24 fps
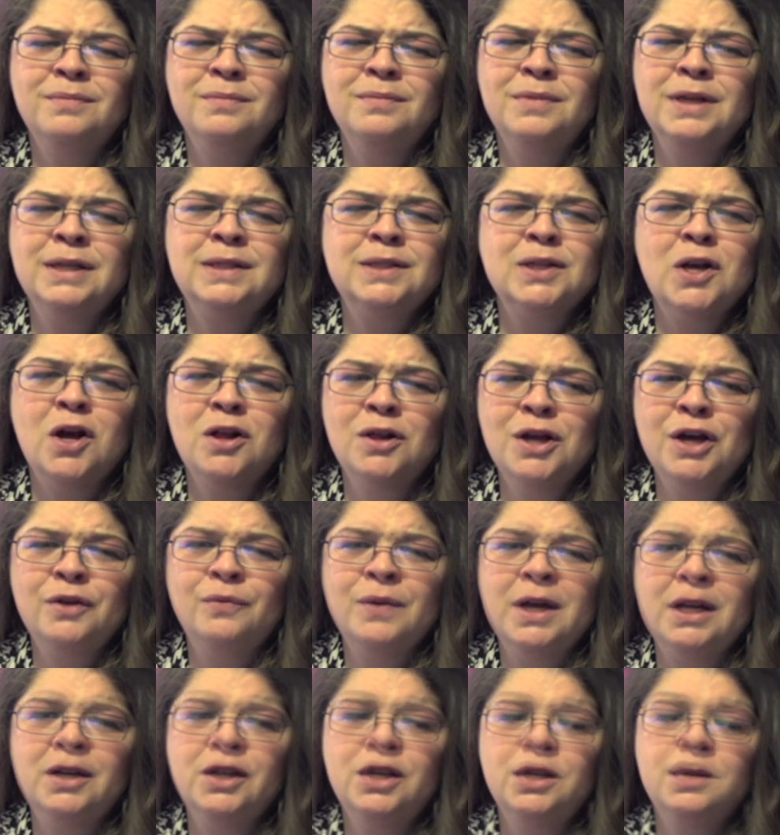It's all on
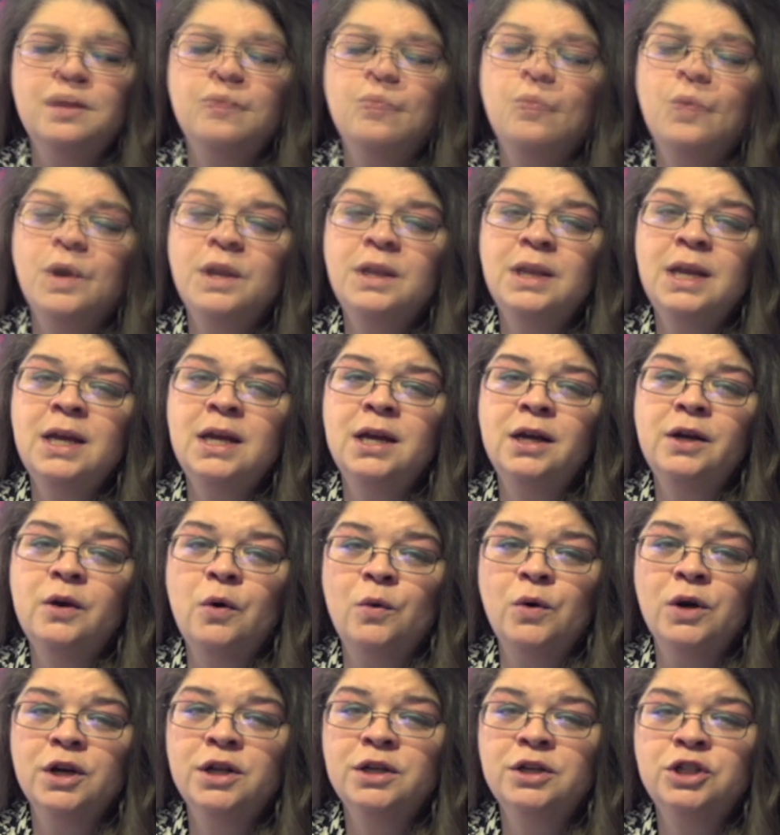record. And one day in
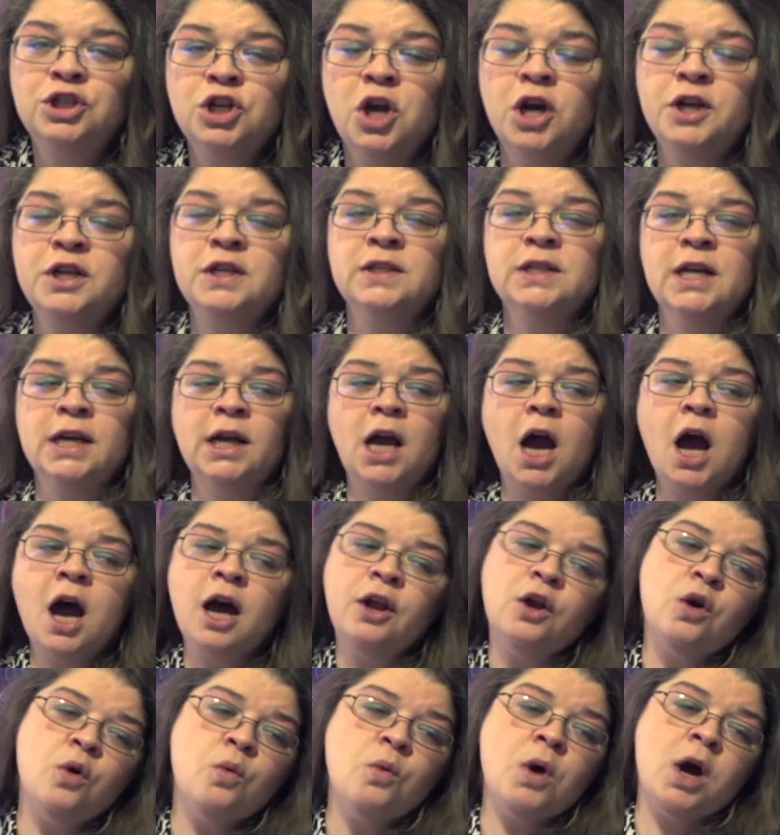court, Johnny's like, I
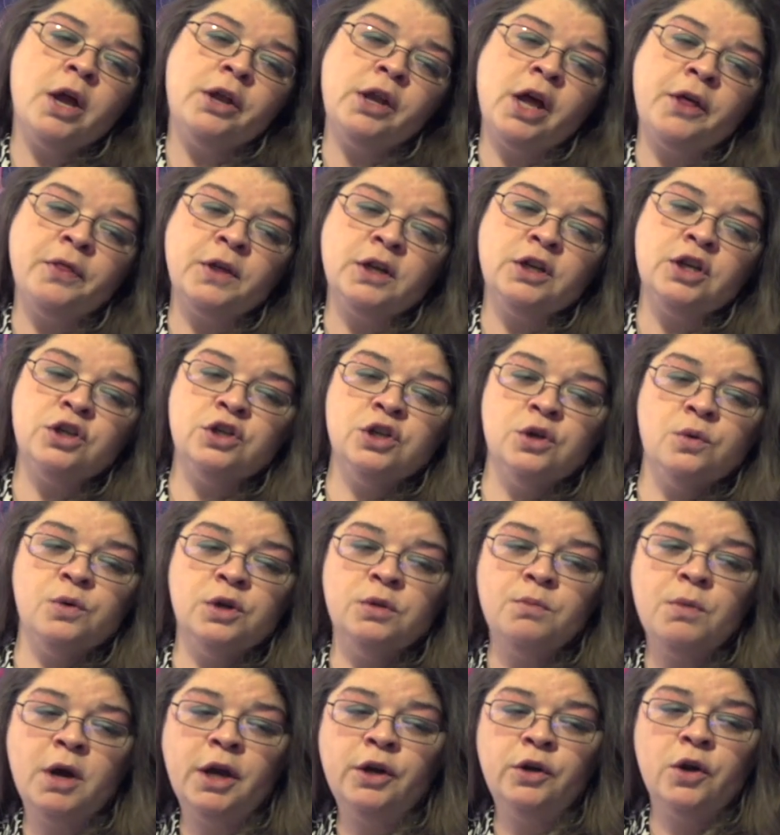don't want nothing to do
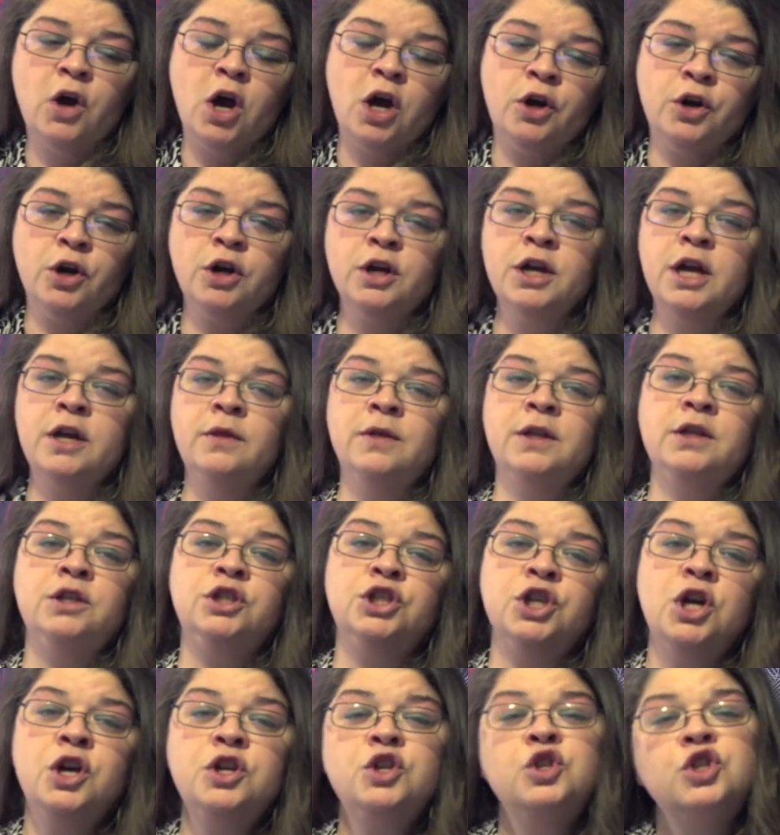with my daughter. And the
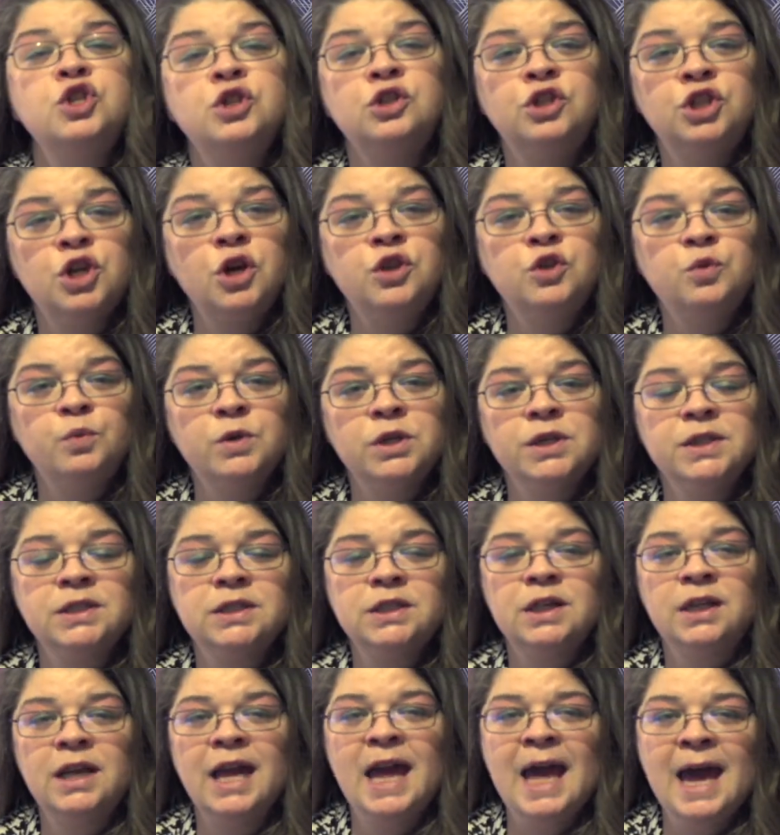judge, Judge
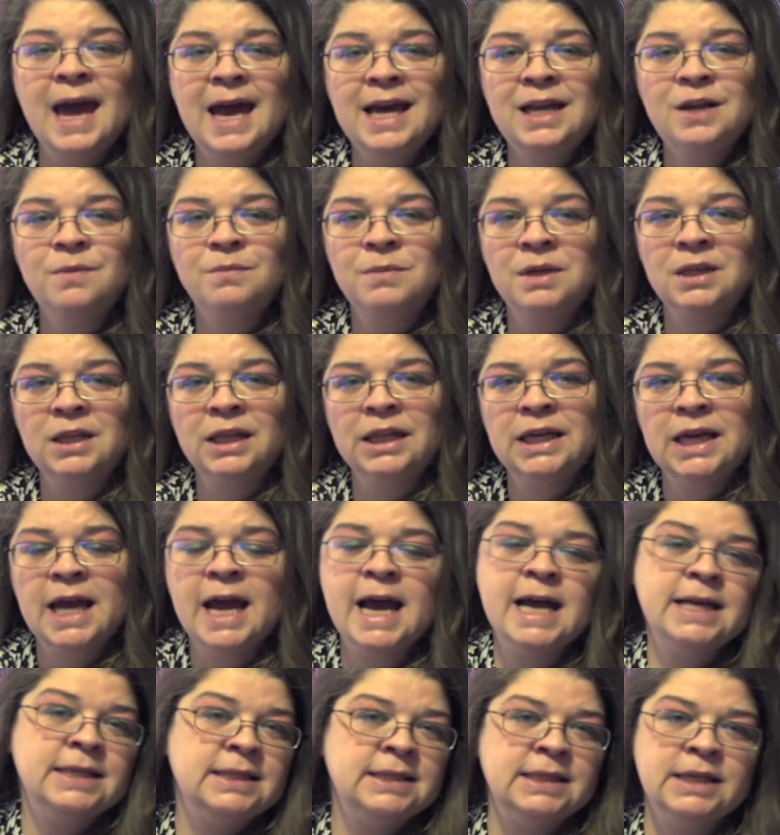Wilson, adamantly
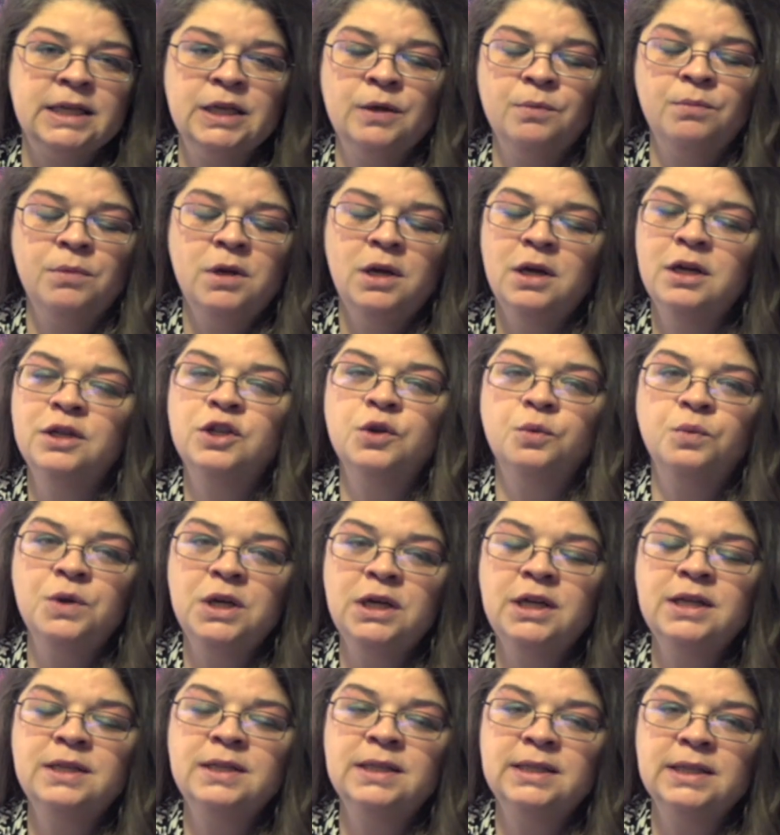asked him to
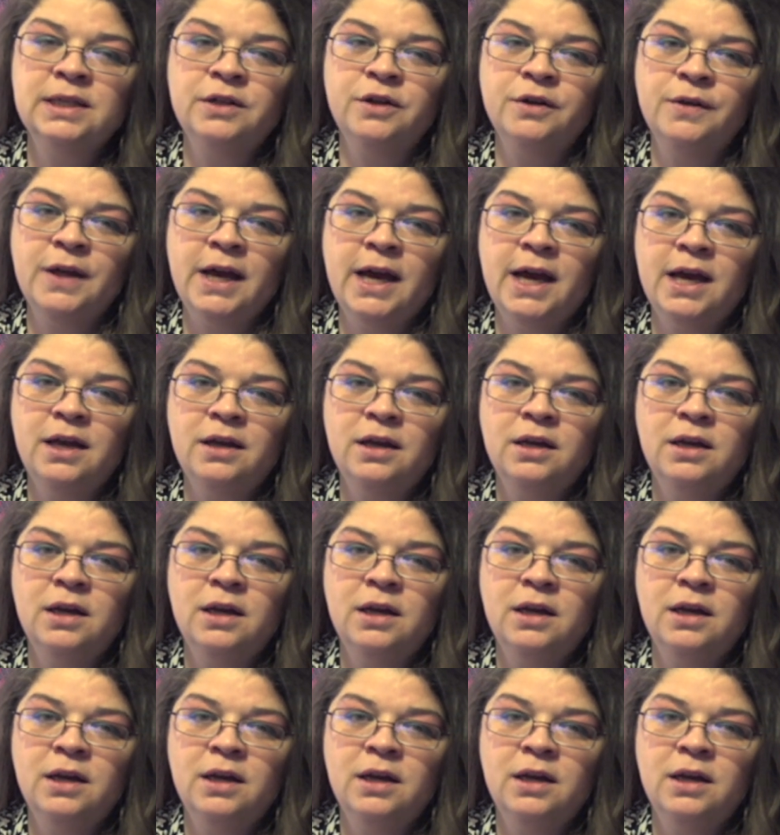reconsider that.